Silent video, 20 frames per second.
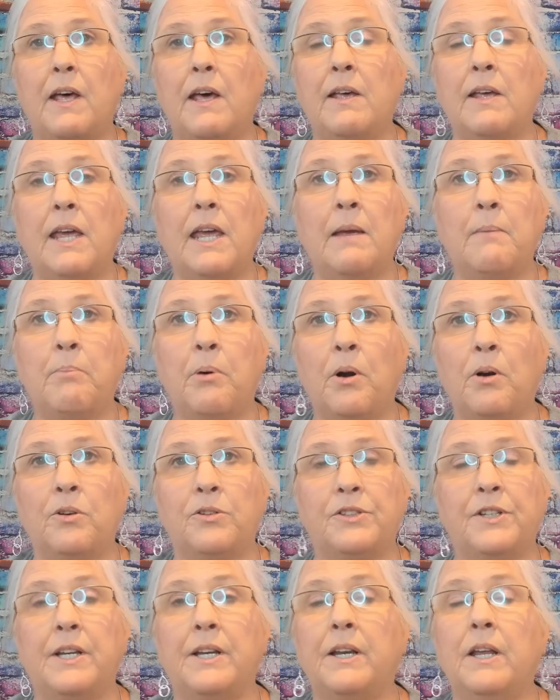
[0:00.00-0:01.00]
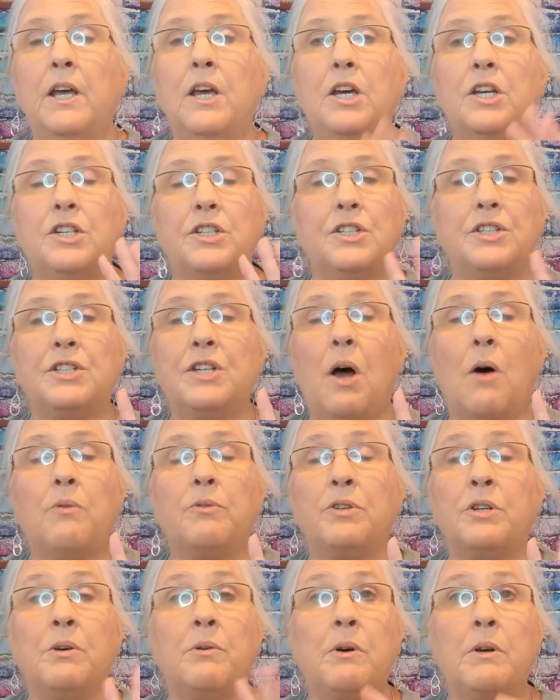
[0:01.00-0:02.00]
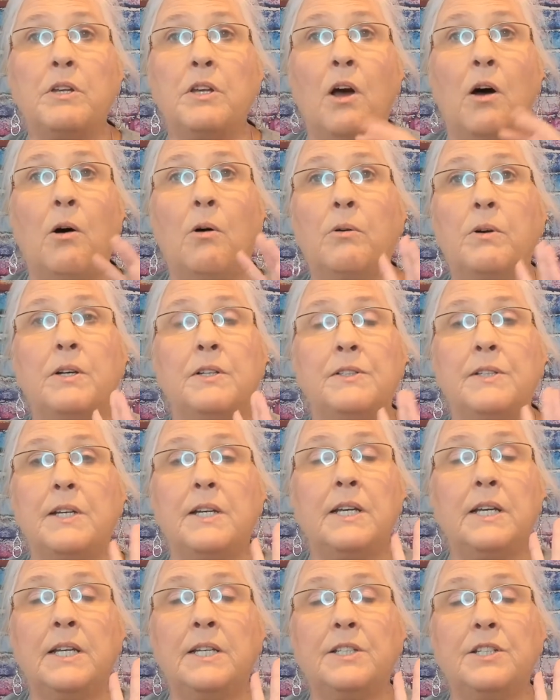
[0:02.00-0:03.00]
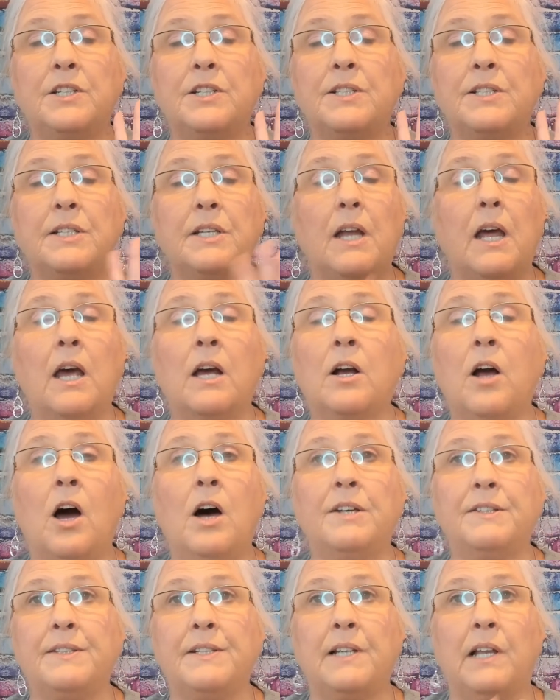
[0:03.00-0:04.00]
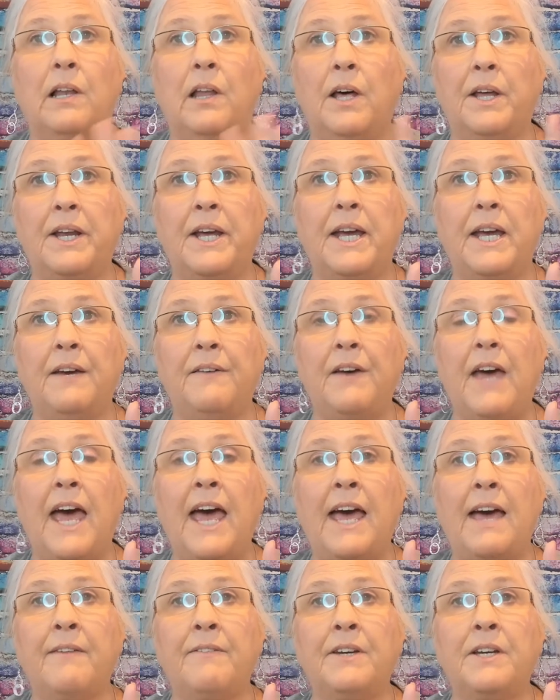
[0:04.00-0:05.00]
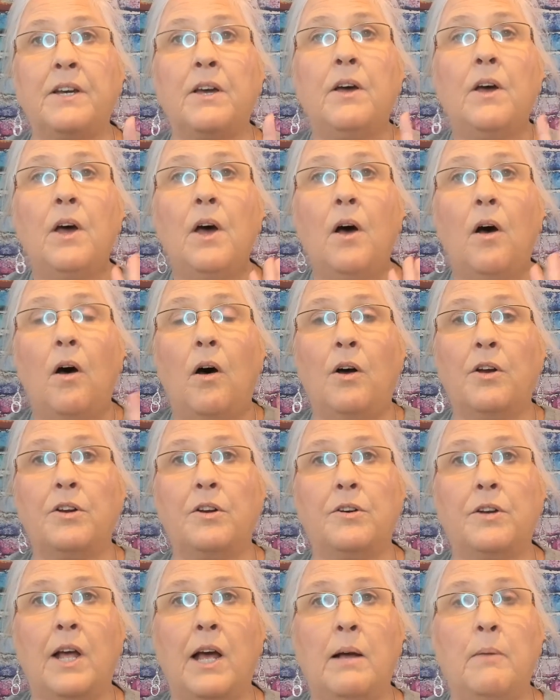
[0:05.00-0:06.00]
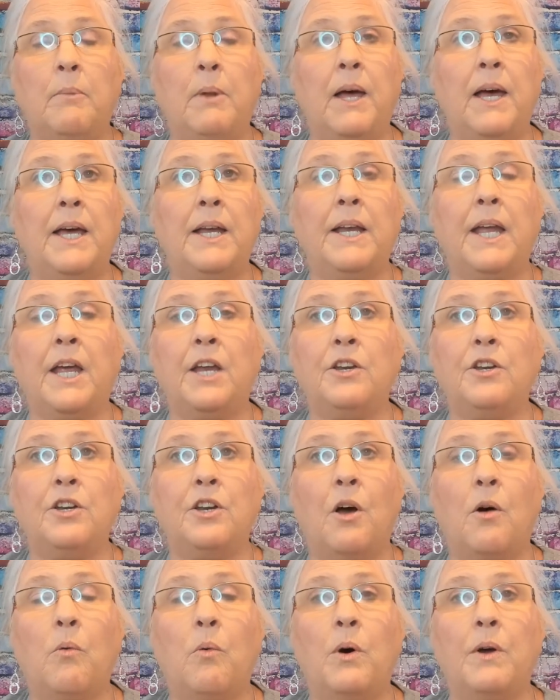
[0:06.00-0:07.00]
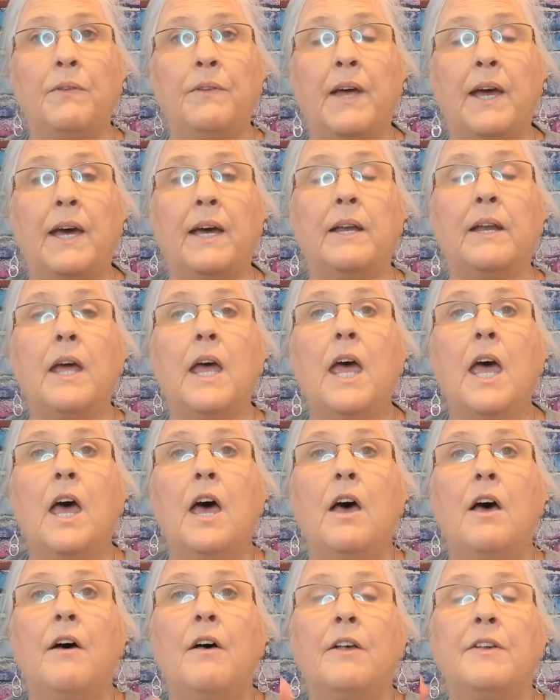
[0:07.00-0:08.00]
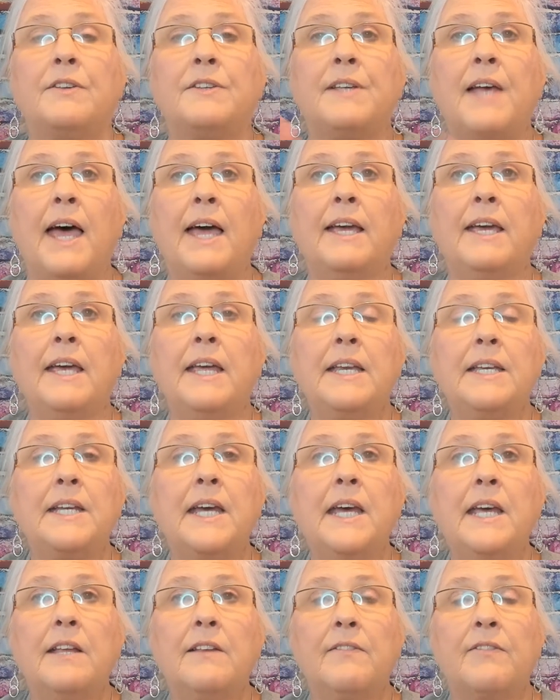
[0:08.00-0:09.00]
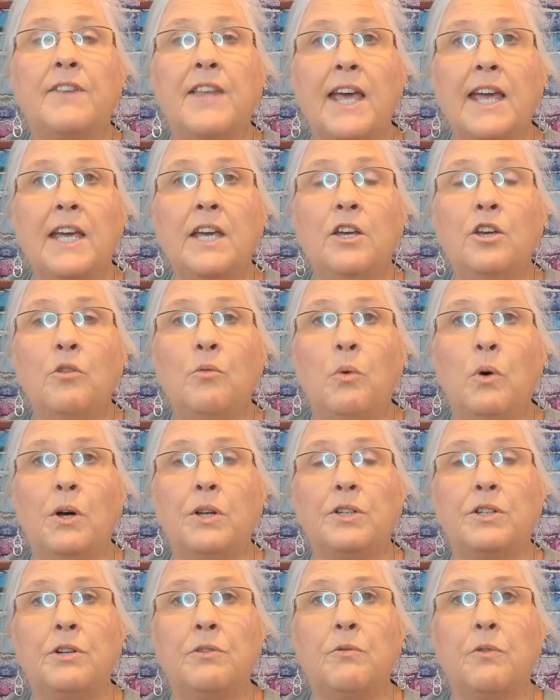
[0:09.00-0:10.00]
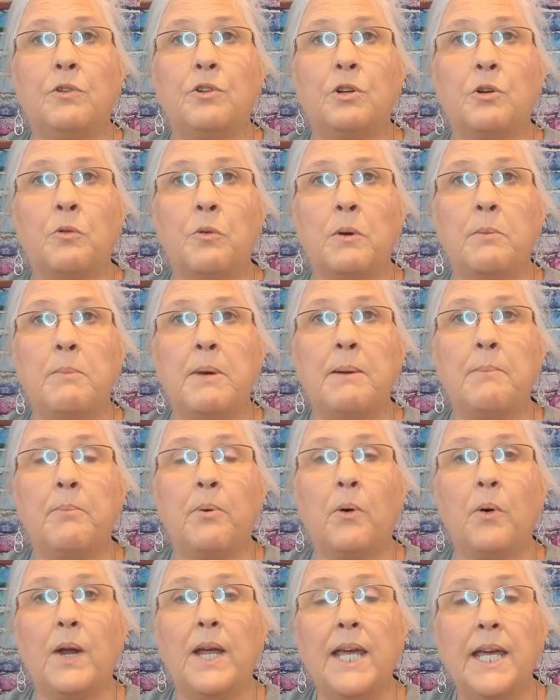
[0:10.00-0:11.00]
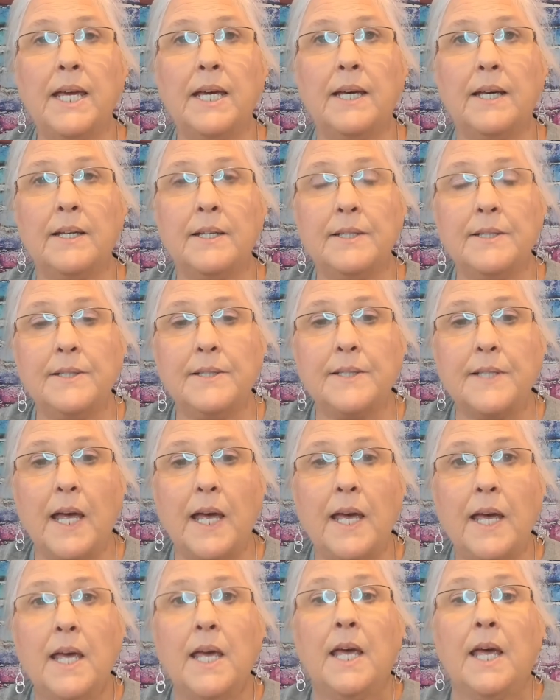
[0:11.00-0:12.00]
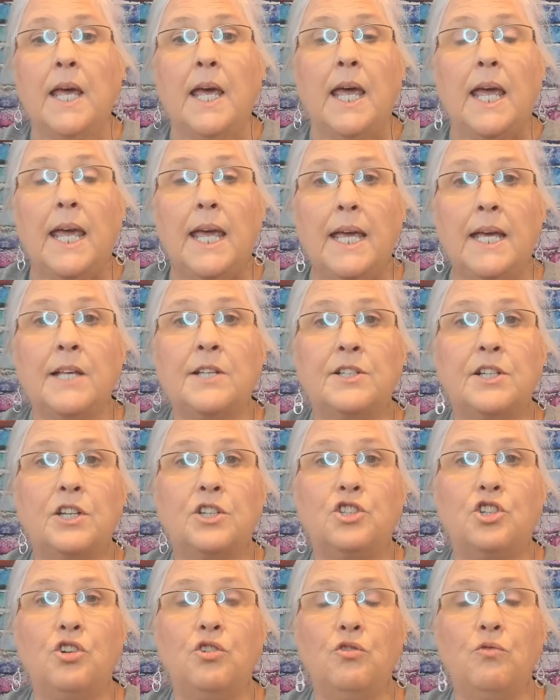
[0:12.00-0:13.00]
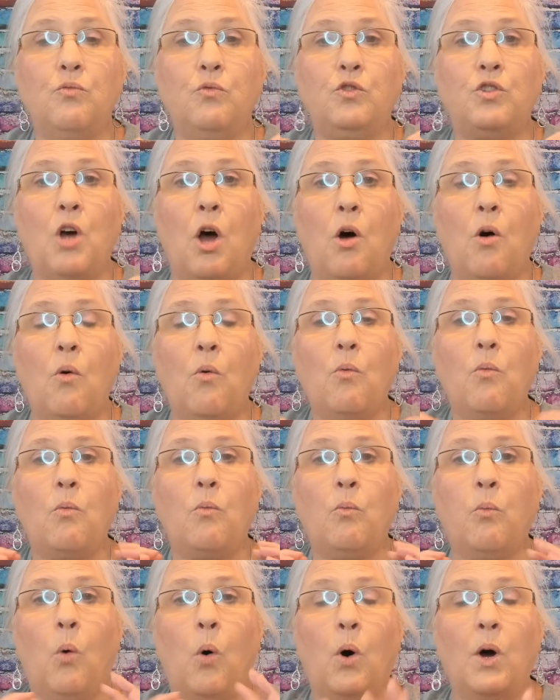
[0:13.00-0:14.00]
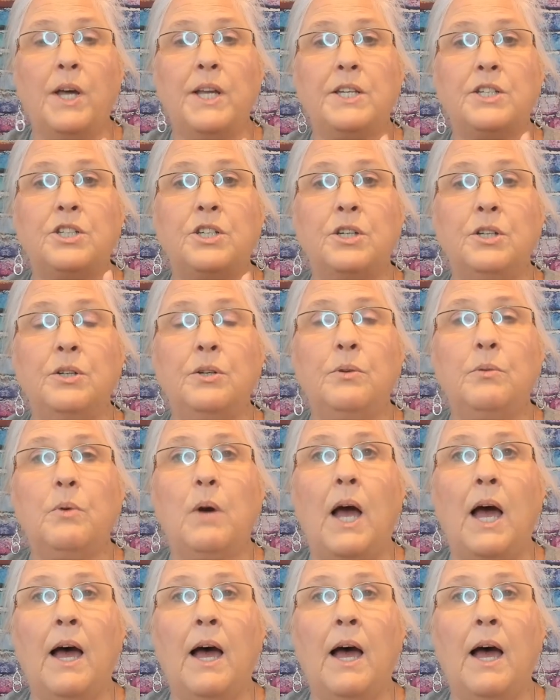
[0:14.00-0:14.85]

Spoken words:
in person. Just don't do it, y'all, because it just causes a lot of havoc on your timeline, and you don't want that. Second thing you want to remember is that you don't want to